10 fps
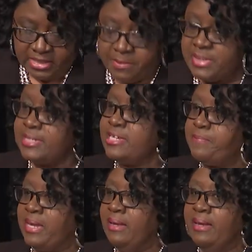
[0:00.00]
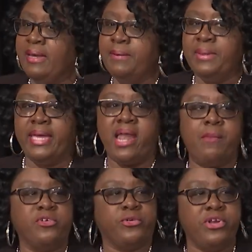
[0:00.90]
in Mississippi began
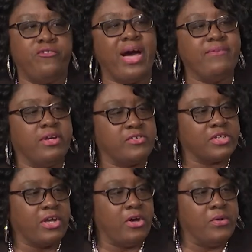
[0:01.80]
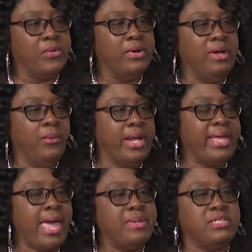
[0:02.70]
almost 25 years ago when I
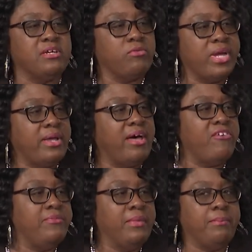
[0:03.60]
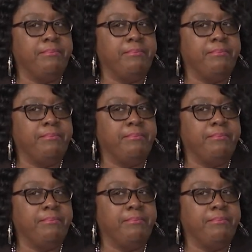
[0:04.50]
came into the arena of